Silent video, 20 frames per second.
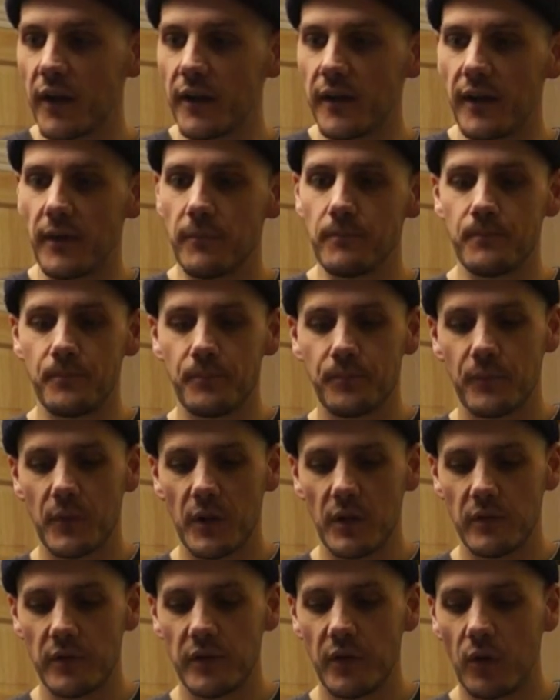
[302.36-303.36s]
in them.
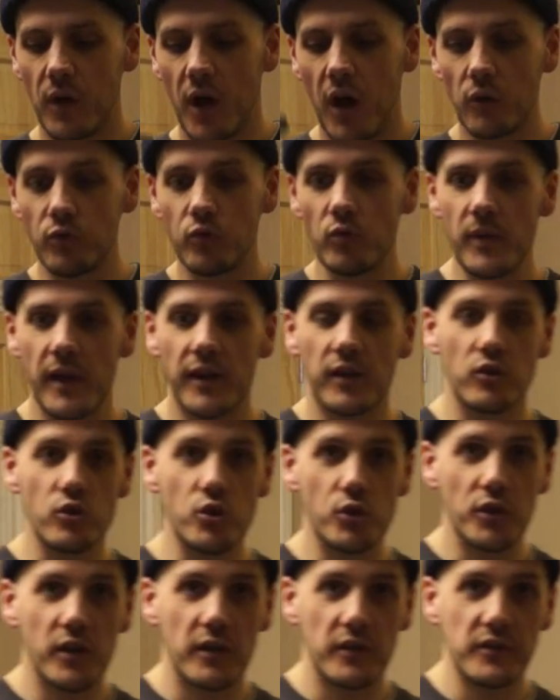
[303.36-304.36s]
So how to make
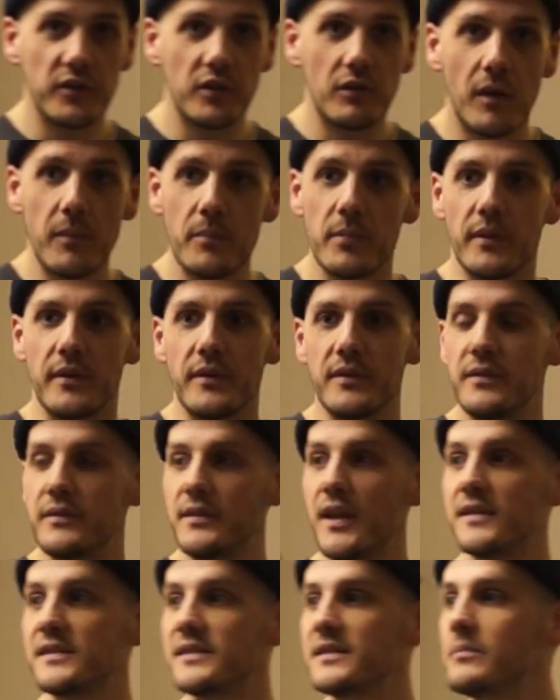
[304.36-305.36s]
sugar syrup?
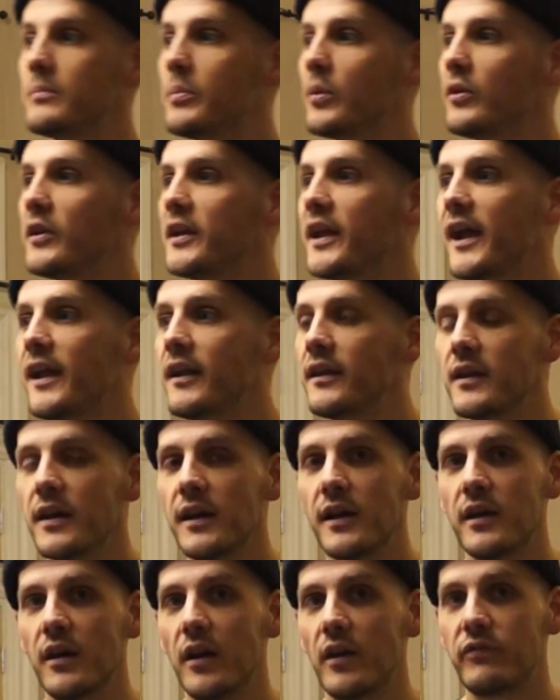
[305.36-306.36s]
that simple again.
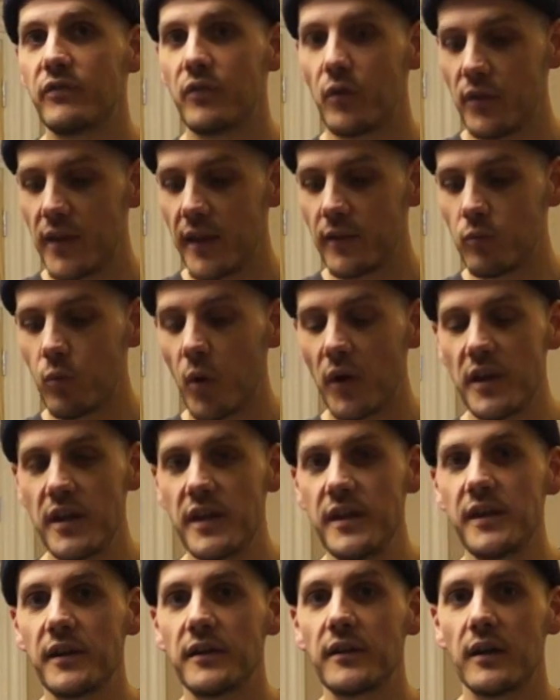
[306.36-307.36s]
For that one
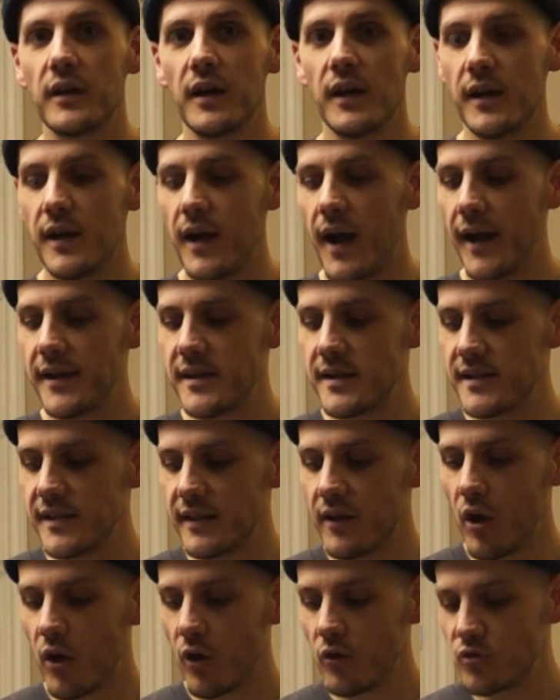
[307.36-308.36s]
here, I needed
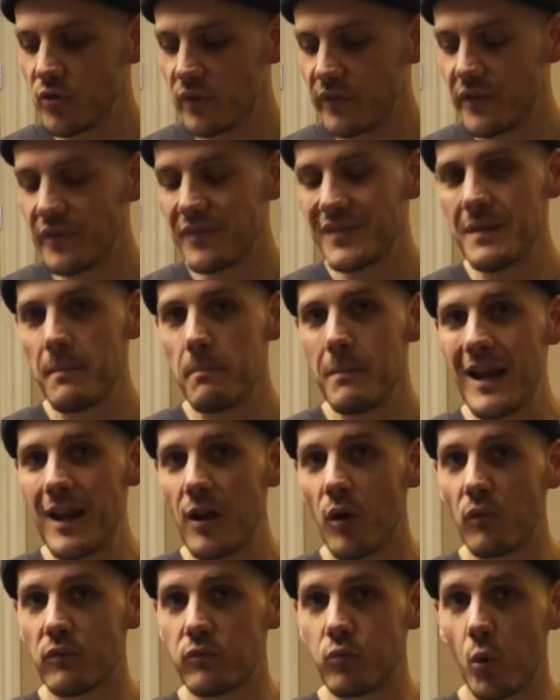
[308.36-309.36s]
150 ml
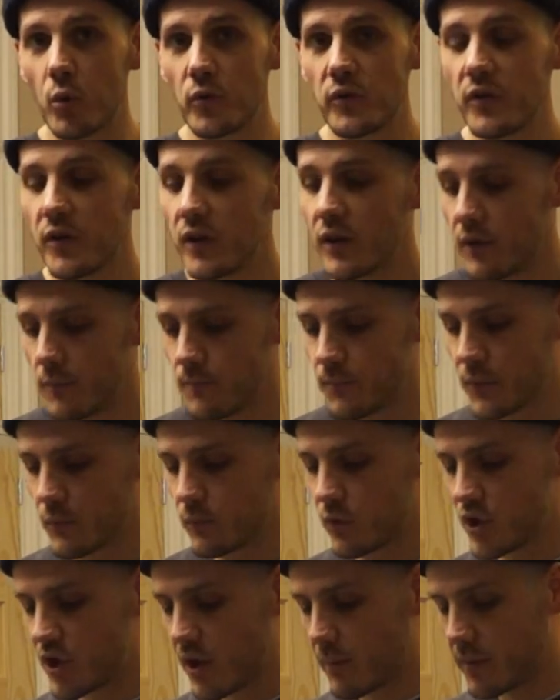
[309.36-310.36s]
of water,
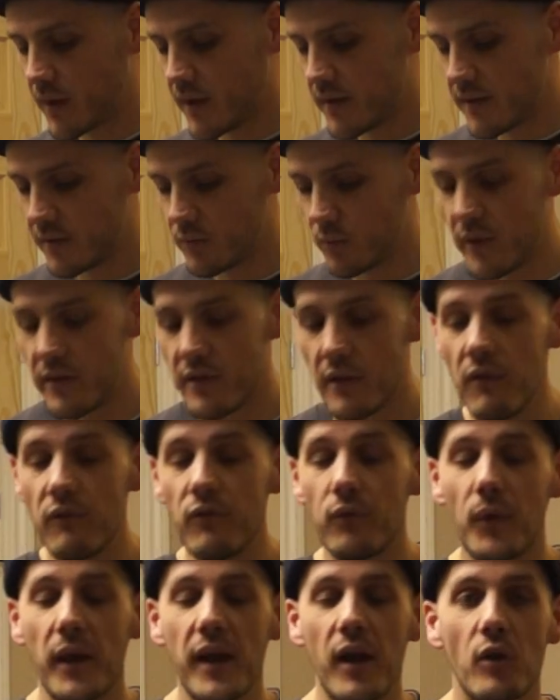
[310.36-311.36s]
which I blended with
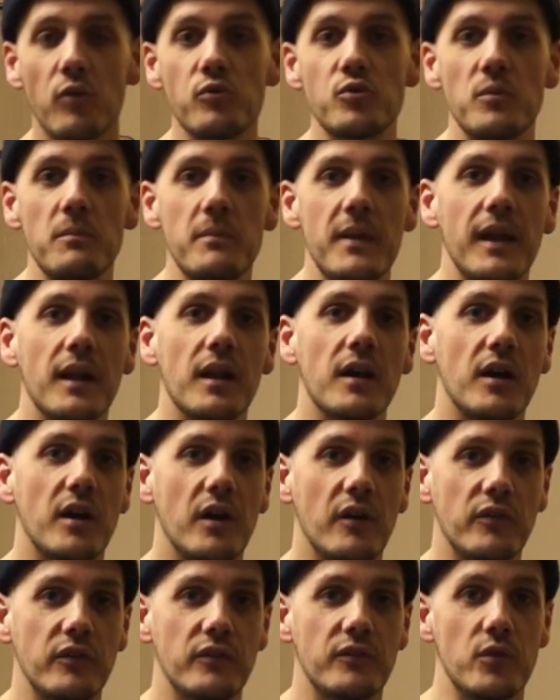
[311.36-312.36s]
300 ml
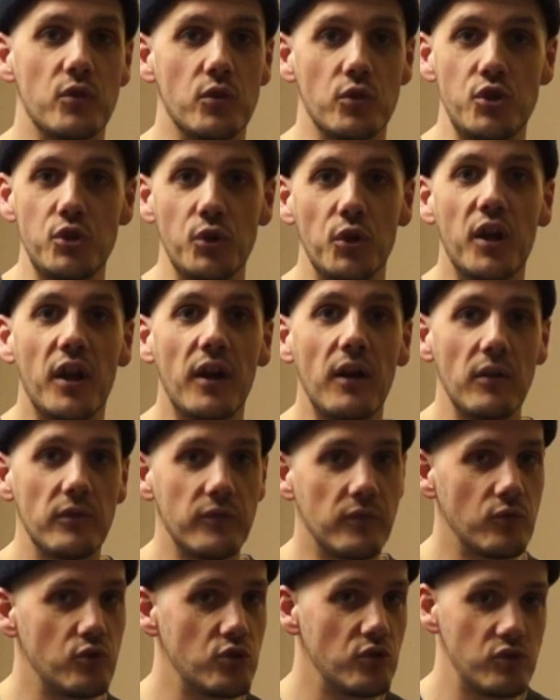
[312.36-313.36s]
of sugar,
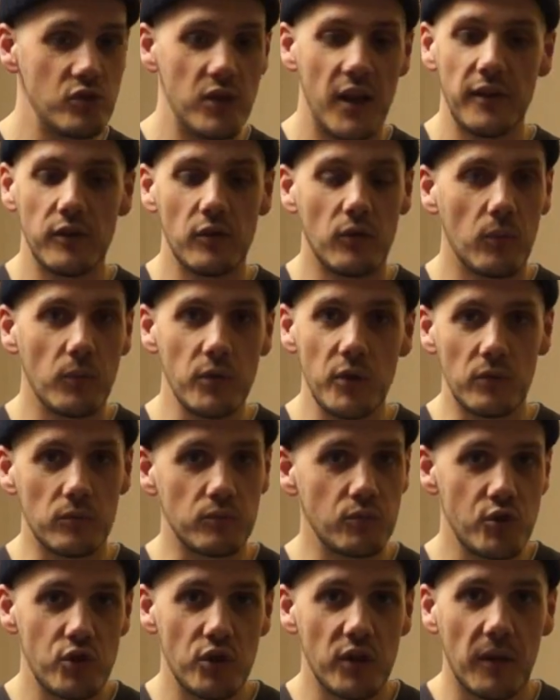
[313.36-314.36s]
so just like your
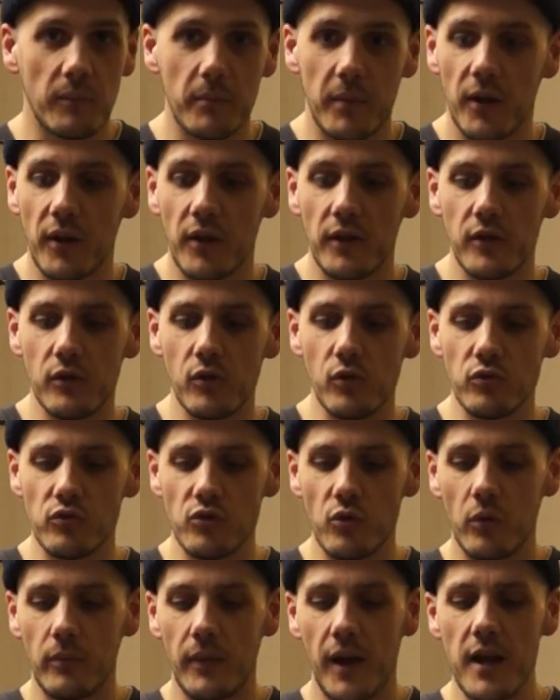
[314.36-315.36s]
sugar powder you use
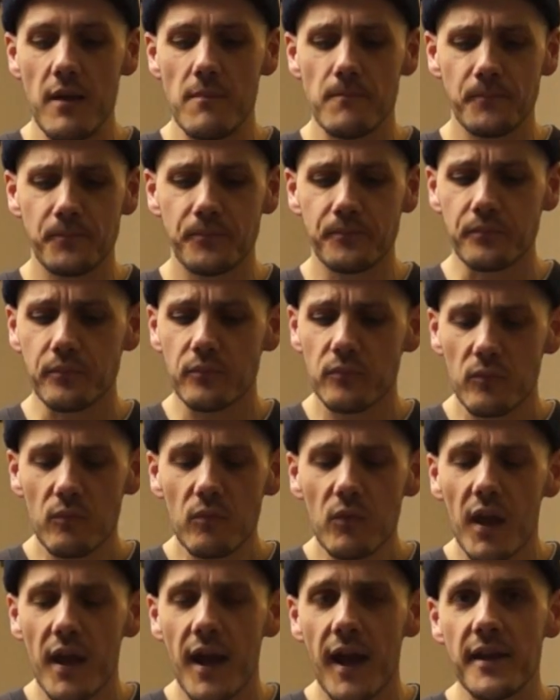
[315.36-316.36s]
normally.
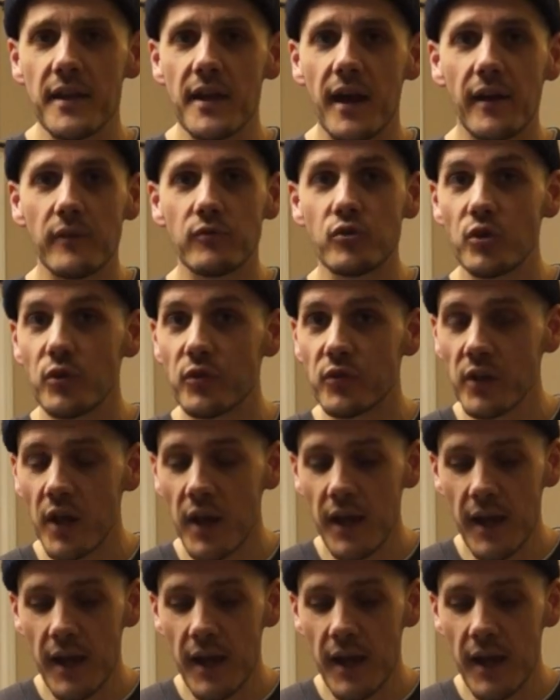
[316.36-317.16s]
And I just